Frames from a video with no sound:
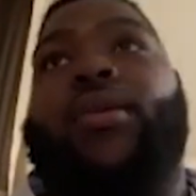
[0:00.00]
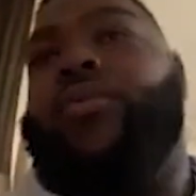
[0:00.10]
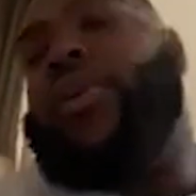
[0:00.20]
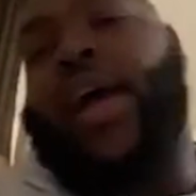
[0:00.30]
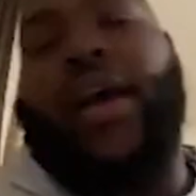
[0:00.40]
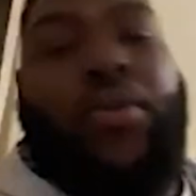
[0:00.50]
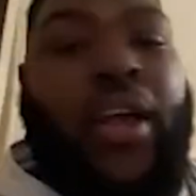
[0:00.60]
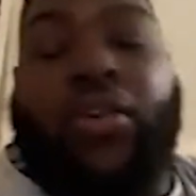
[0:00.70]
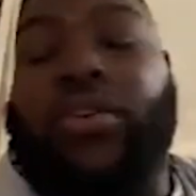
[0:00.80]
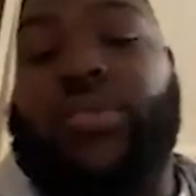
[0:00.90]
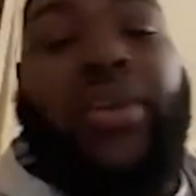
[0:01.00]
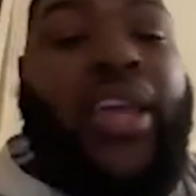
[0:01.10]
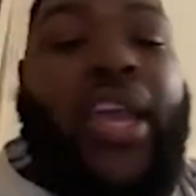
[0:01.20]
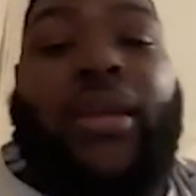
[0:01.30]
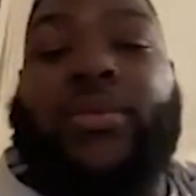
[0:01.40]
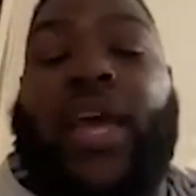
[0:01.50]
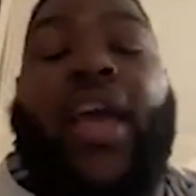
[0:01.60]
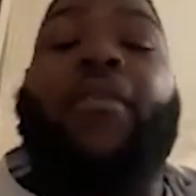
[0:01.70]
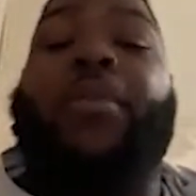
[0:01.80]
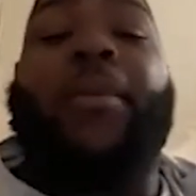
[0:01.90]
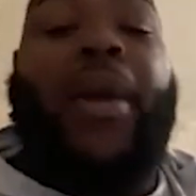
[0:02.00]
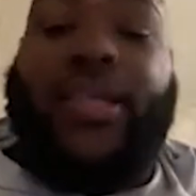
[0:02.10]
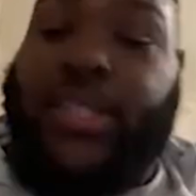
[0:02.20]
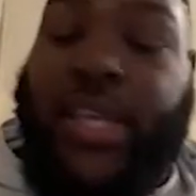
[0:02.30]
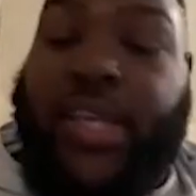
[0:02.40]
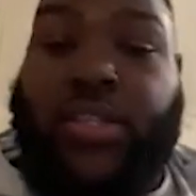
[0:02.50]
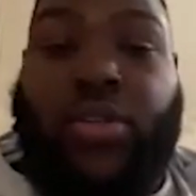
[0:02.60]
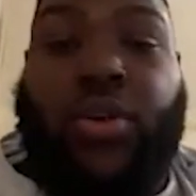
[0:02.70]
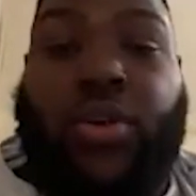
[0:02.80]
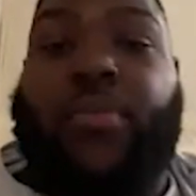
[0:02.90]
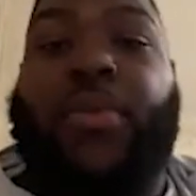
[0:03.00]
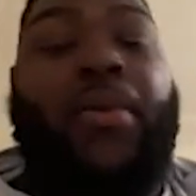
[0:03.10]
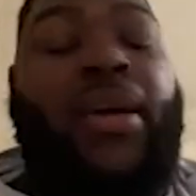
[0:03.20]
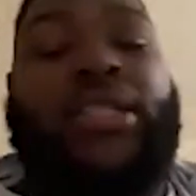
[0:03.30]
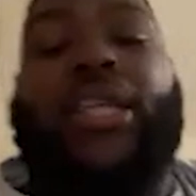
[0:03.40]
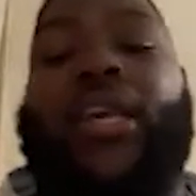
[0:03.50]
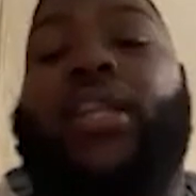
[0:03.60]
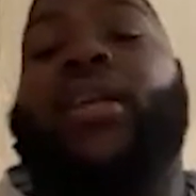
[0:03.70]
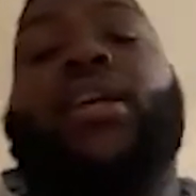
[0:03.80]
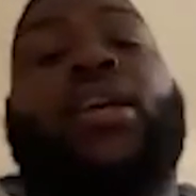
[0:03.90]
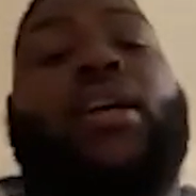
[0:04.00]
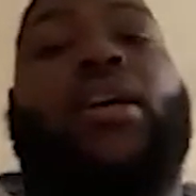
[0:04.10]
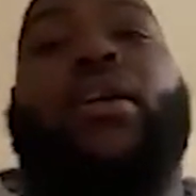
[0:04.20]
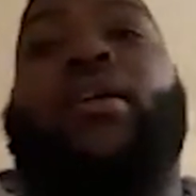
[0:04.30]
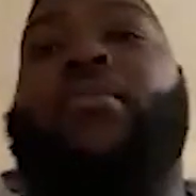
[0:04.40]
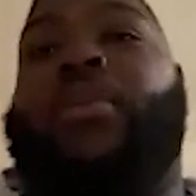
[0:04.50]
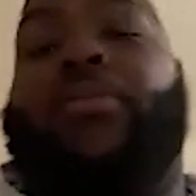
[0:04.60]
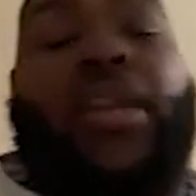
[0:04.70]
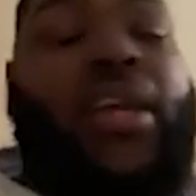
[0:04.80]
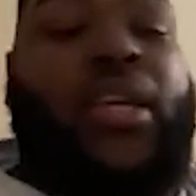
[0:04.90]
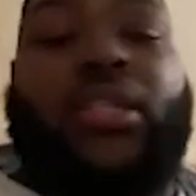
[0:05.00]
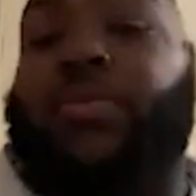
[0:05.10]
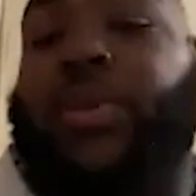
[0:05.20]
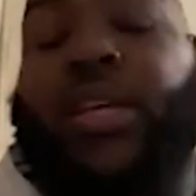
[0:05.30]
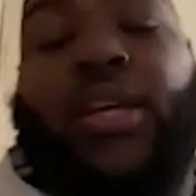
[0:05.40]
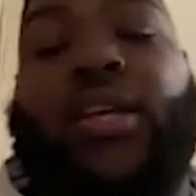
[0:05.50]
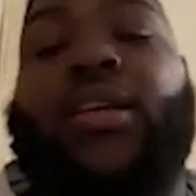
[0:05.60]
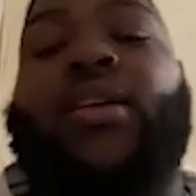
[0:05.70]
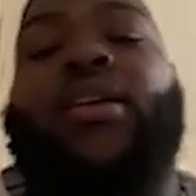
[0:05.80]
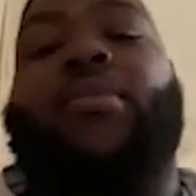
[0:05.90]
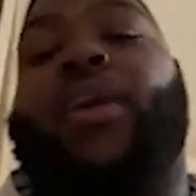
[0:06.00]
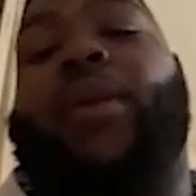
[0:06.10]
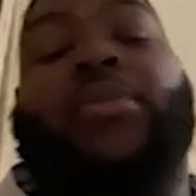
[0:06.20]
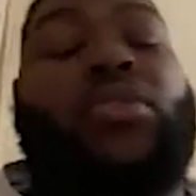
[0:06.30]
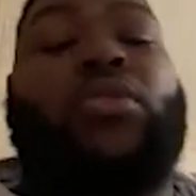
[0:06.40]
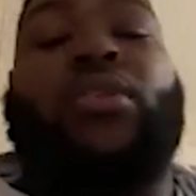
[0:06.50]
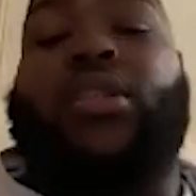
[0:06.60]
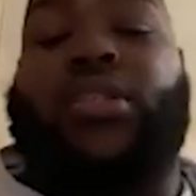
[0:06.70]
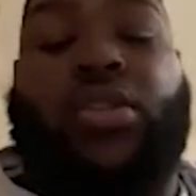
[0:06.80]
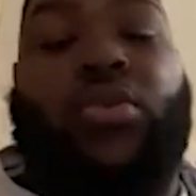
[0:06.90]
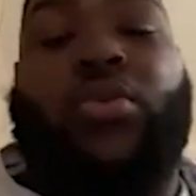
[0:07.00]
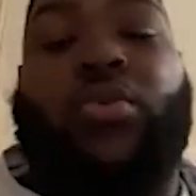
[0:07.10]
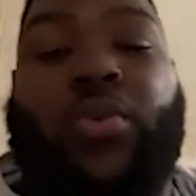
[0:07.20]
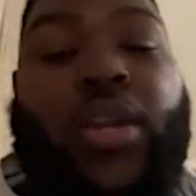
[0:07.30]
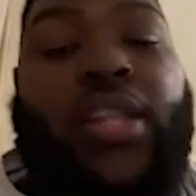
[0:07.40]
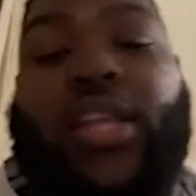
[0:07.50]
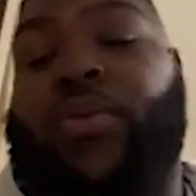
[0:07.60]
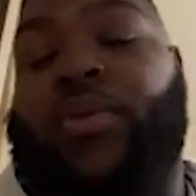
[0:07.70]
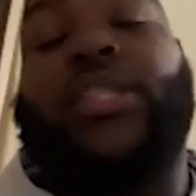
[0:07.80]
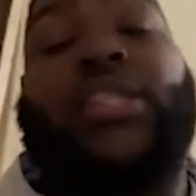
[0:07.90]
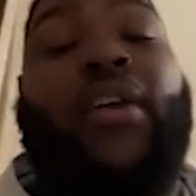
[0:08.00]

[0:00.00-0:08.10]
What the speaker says: when I go into big games, I have a big mindset, big plays, big big opportunities. So what I did was I